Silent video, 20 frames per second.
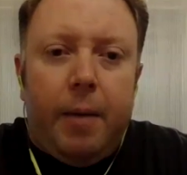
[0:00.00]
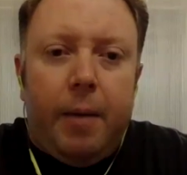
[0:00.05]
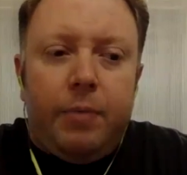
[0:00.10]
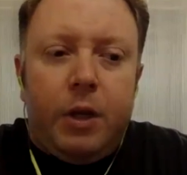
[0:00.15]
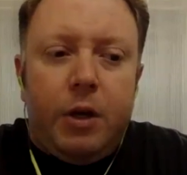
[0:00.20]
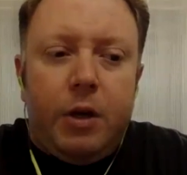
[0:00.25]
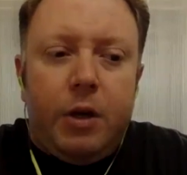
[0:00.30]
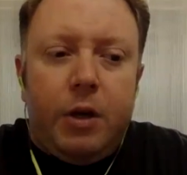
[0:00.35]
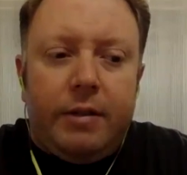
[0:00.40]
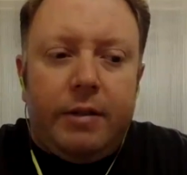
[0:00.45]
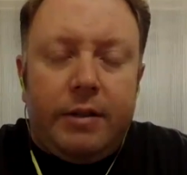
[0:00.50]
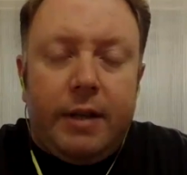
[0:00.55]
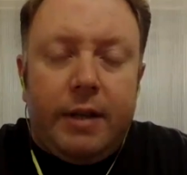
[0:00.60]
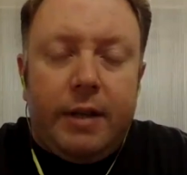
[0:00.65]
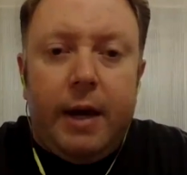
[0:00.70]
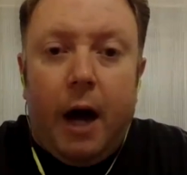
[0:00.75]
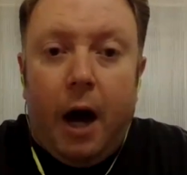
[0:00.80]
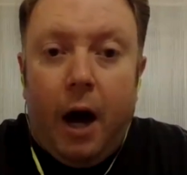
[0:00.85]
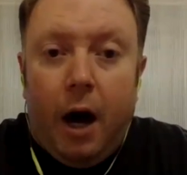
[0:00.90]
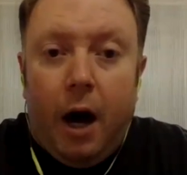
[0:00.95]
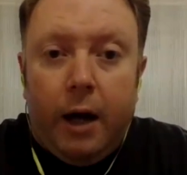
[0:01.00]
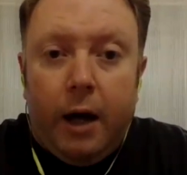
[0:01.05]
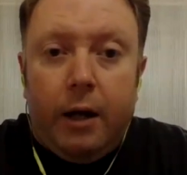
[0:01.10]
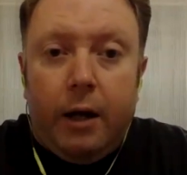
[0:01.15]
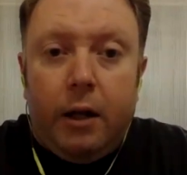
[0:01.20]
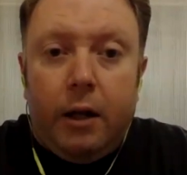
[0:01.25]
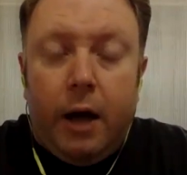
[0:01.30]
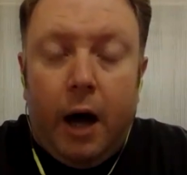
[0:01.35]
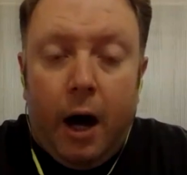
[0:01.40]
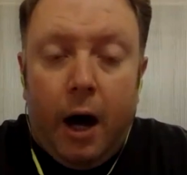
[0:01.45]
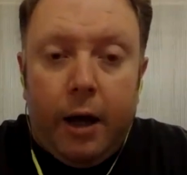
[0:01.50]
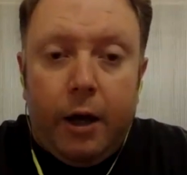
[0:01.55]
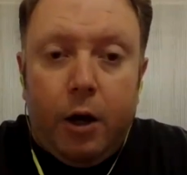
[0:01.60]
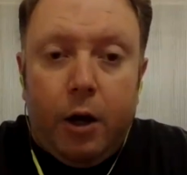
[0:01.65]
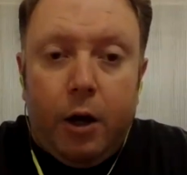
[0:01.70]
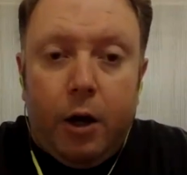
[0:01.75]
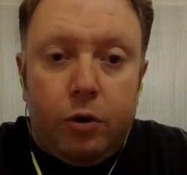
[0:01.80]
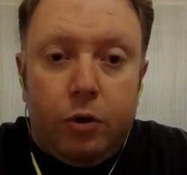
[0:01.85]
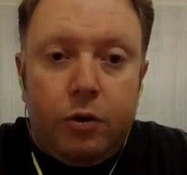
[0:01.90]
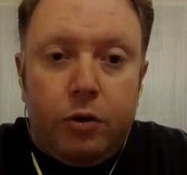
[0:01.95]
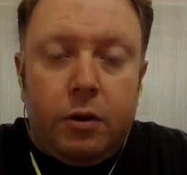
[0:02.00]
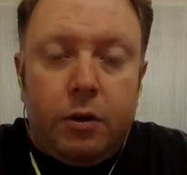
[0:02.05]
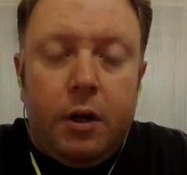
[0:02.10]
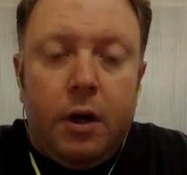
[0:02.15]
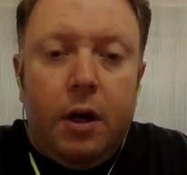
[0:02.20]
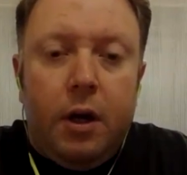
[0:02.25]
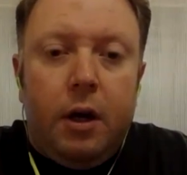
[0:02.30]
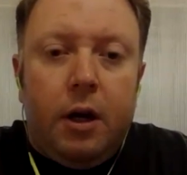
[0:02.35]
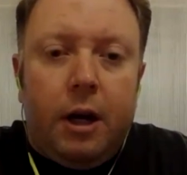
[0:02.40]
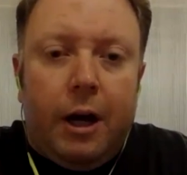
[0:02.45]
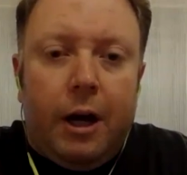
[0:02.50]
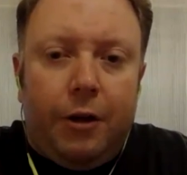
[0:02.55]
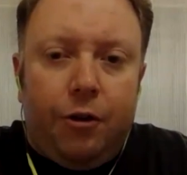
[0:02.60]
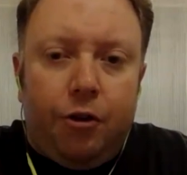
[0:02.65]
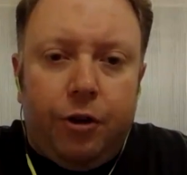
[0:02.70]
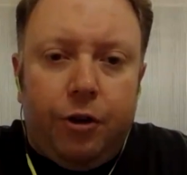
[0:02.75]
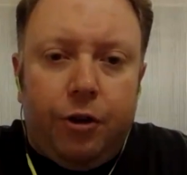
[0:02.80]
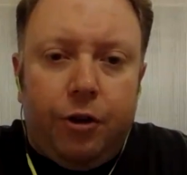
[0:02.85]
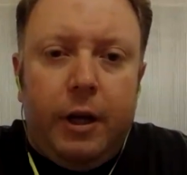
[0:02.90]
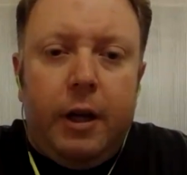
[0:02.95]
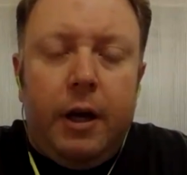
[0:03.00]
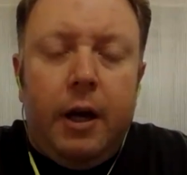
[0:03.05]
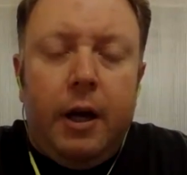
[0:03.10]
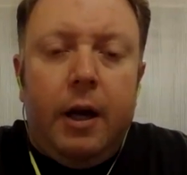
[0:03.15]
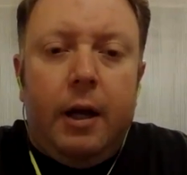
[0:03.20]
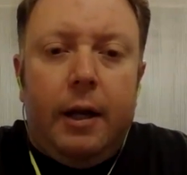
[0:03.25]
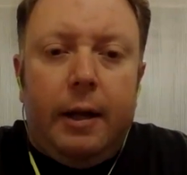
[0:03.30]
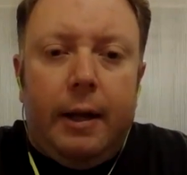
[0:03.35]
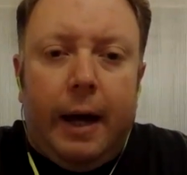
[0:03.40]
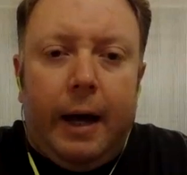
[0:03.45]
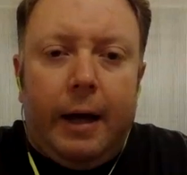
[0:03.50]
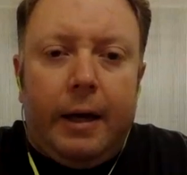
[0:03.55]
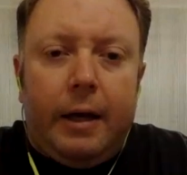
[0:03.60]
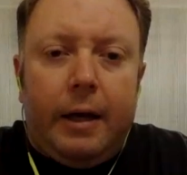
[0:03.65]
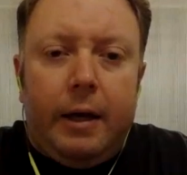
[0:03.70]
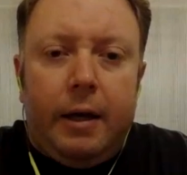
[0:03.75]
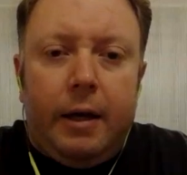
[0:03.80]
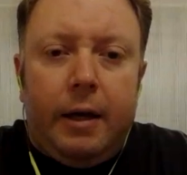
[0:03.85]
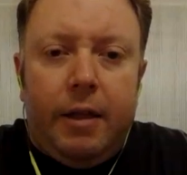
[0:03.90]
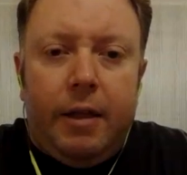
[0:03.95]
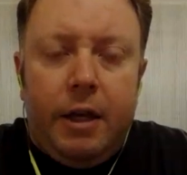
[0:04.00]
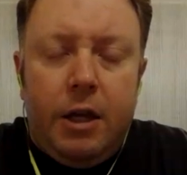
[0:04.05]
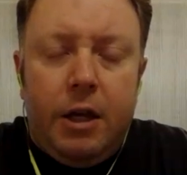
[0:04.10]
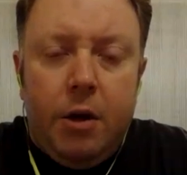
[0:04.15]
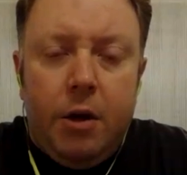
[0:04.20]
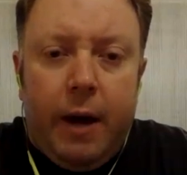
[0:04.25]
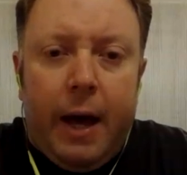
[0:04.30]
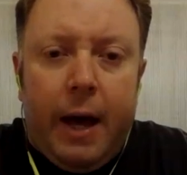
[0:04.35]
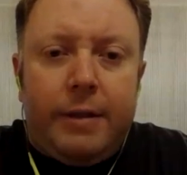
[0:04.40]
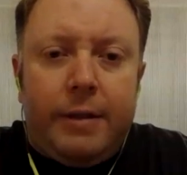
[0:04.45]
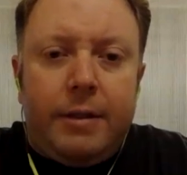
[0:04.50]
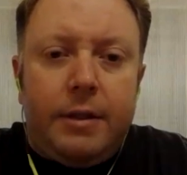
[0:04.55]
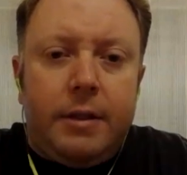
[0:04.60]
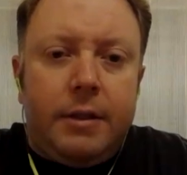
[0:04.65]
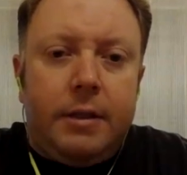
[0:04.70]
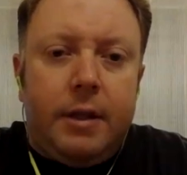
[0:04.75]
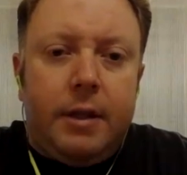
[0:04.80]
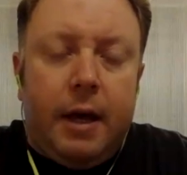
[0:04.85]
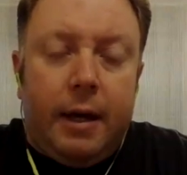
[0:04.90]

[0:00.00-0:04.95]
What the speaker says: you can say high cost country like the US,